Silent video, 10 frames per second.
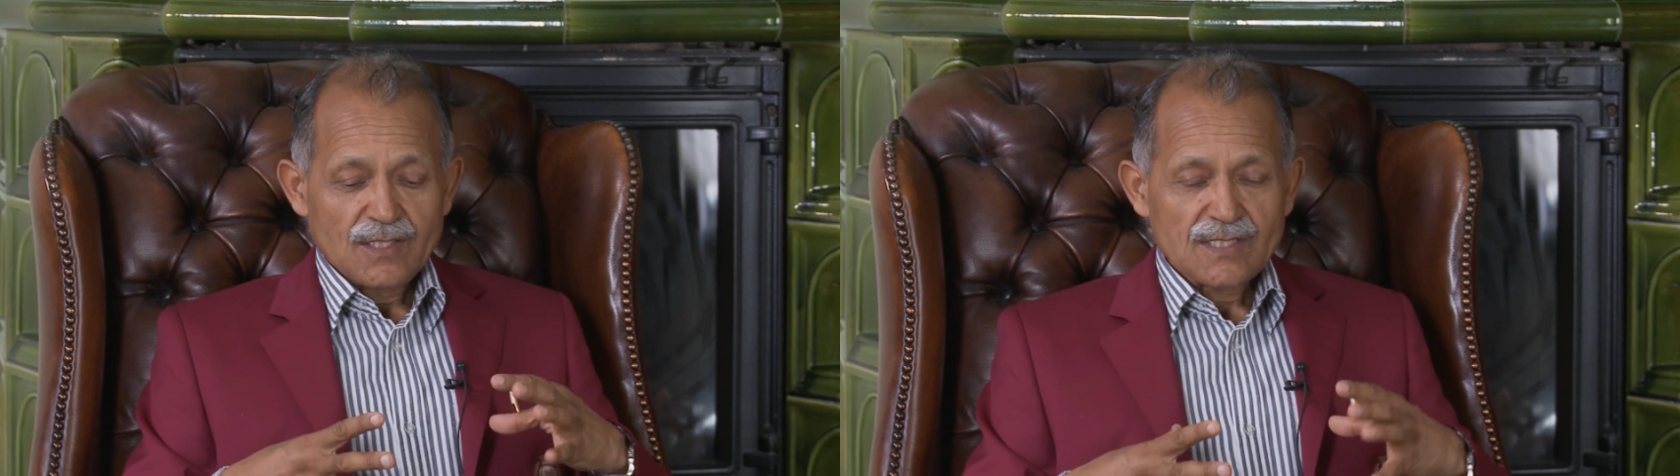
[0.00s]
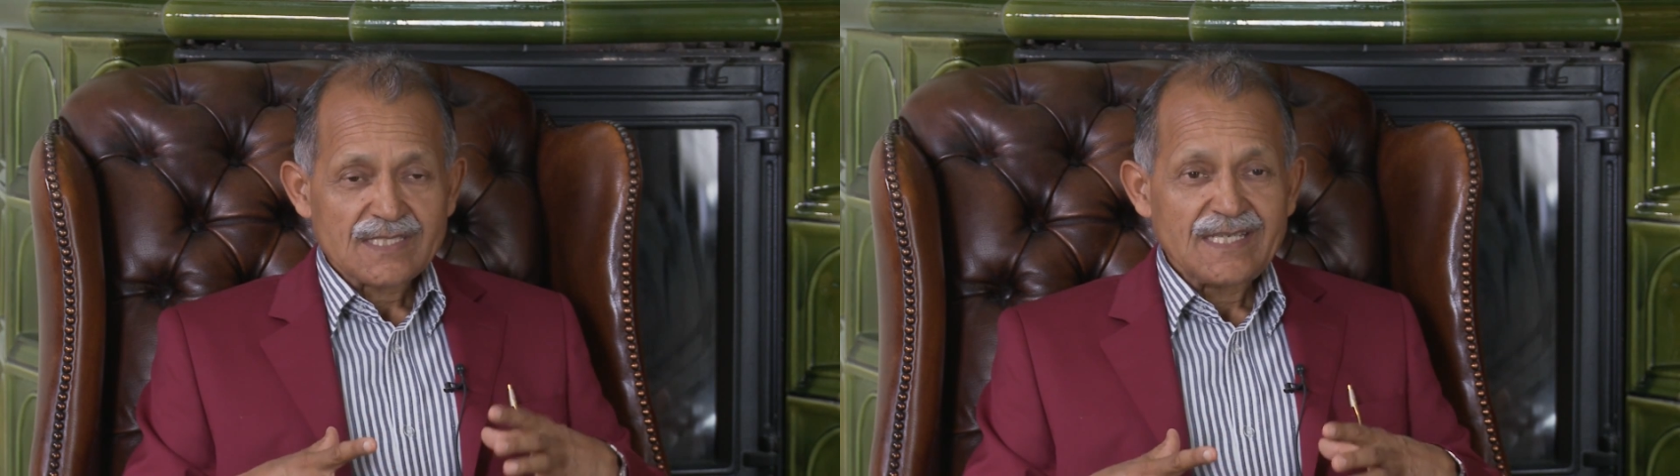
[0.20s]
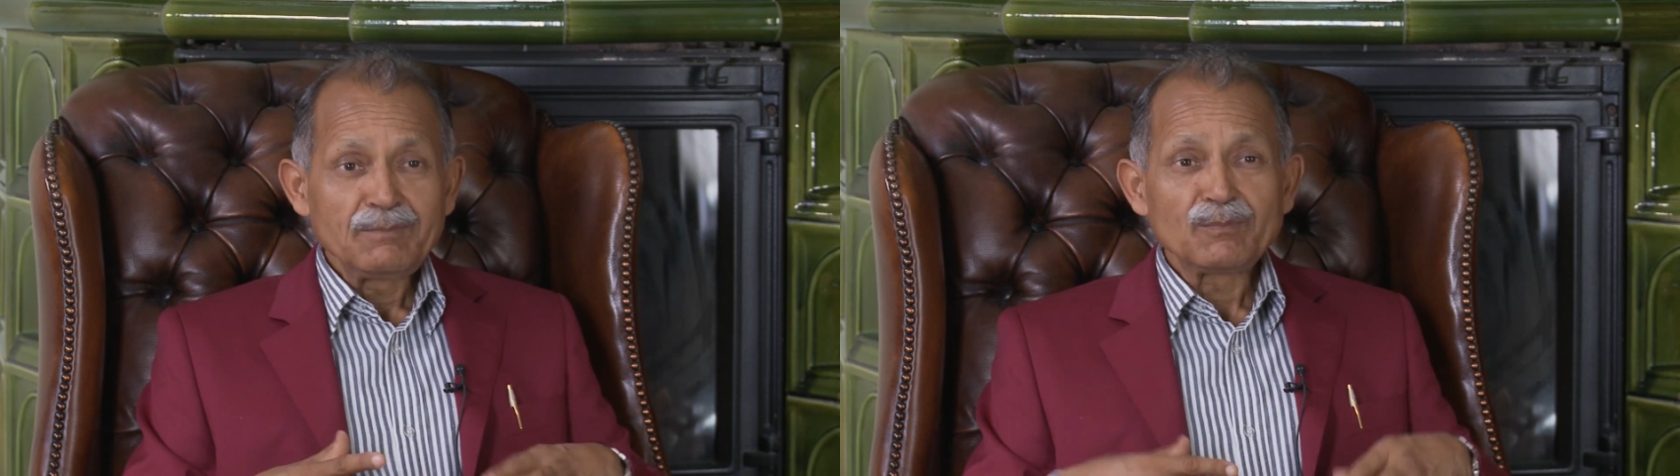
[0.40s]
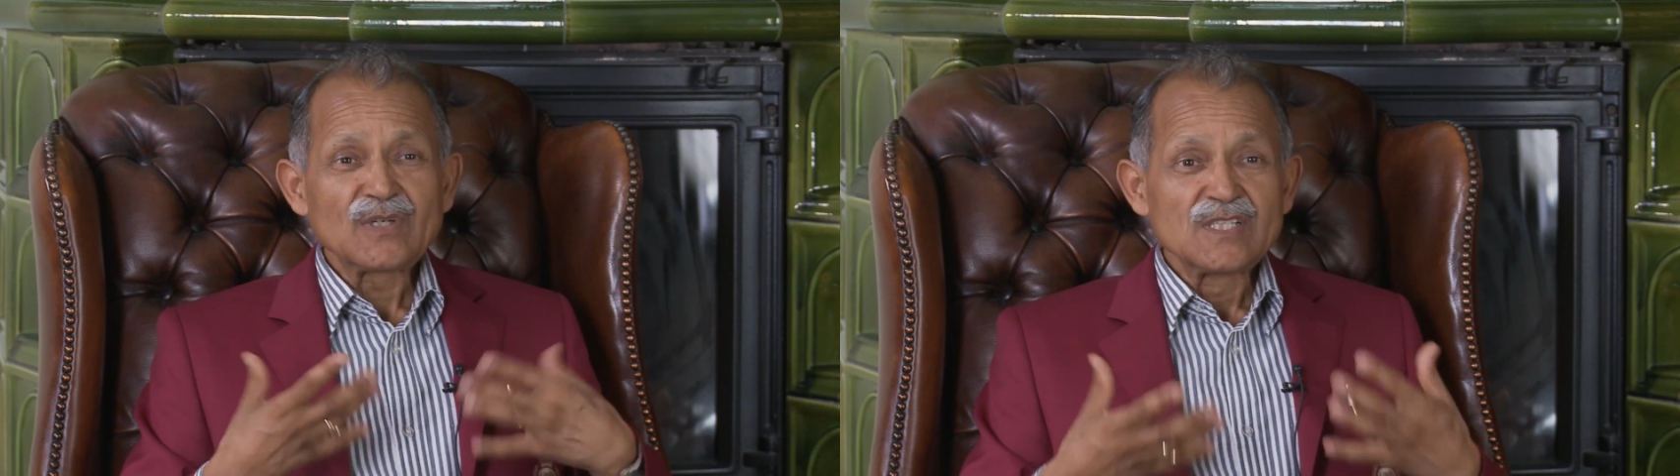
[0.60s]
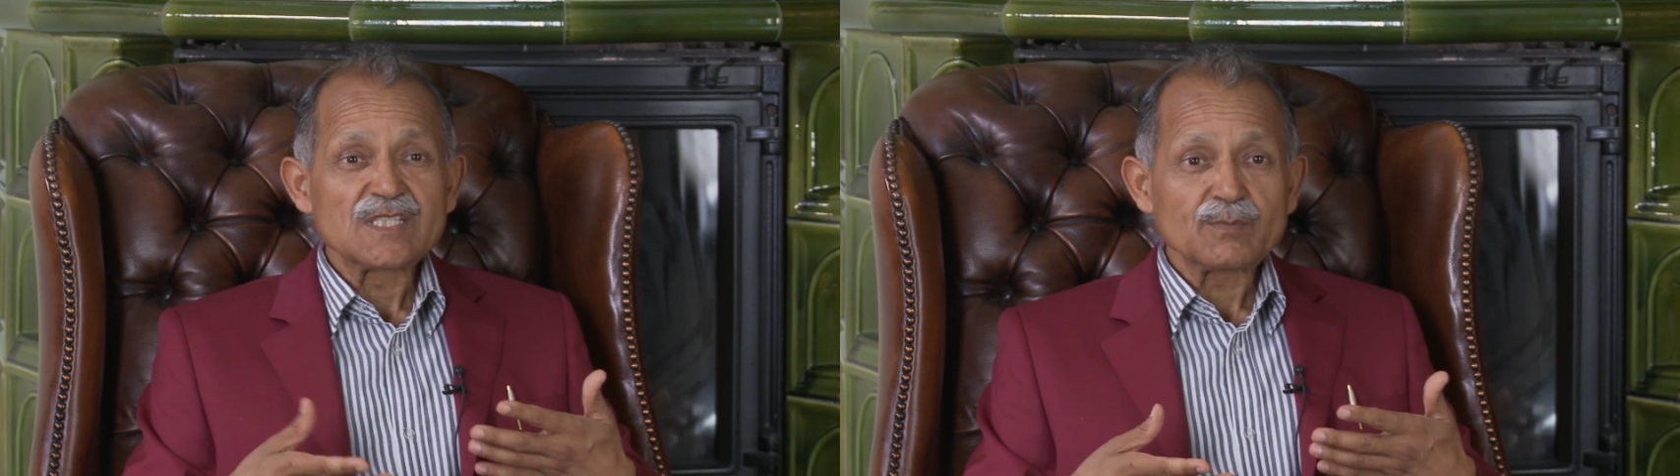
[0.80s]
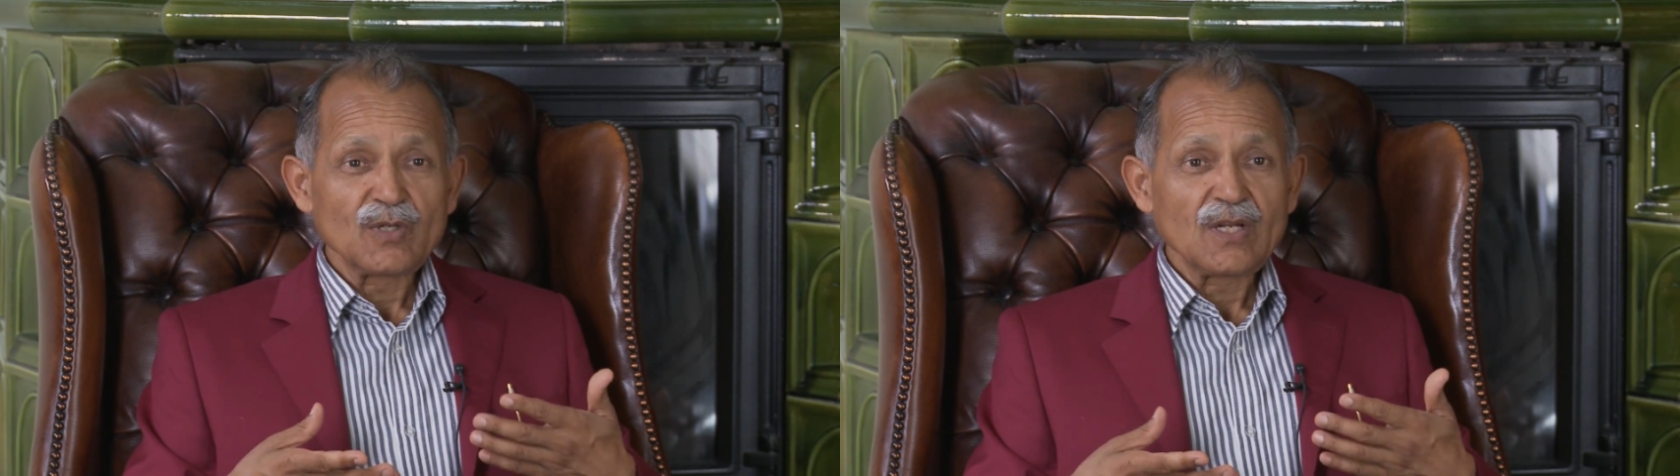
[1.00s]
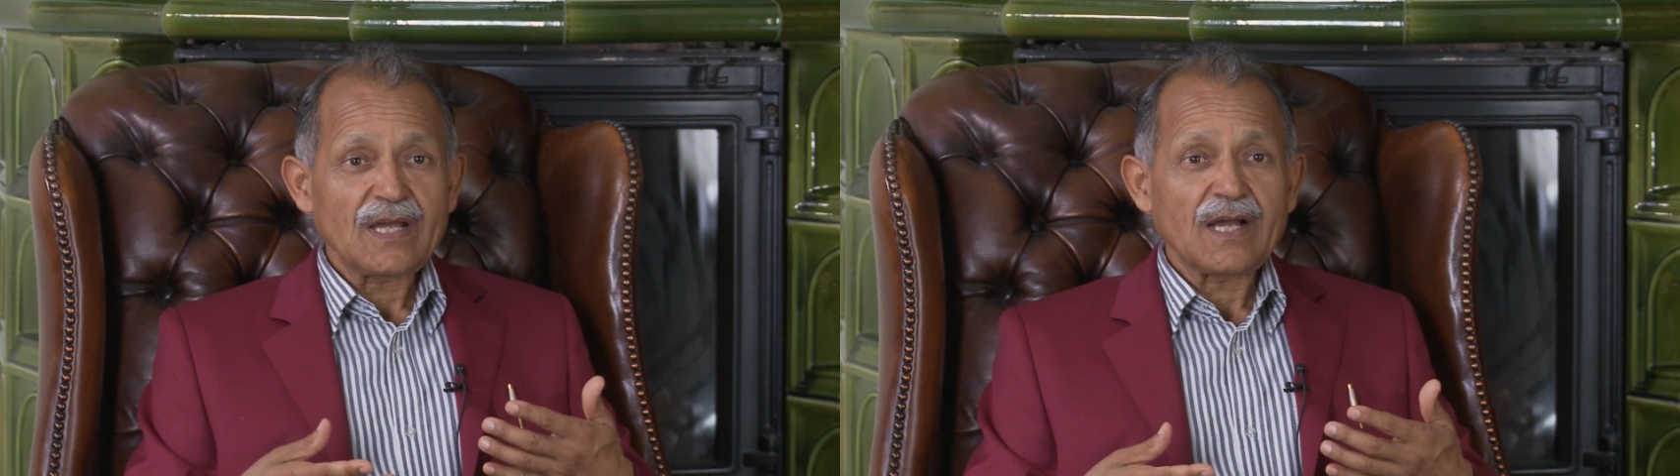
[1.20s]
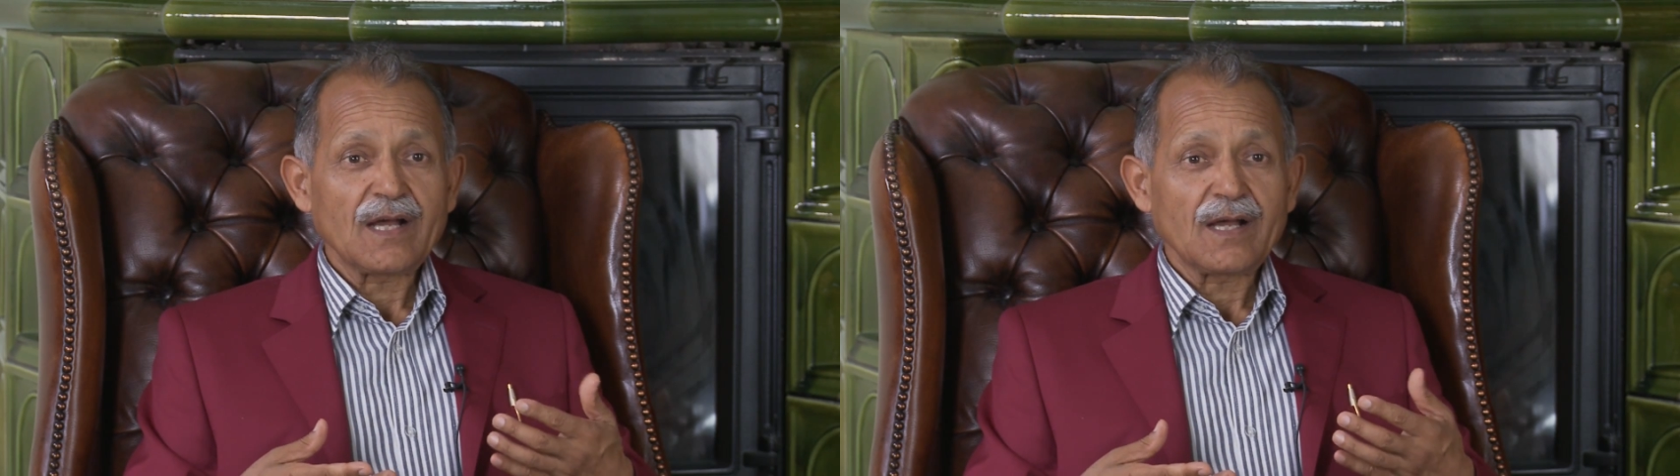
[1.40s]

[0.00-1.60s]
the same principles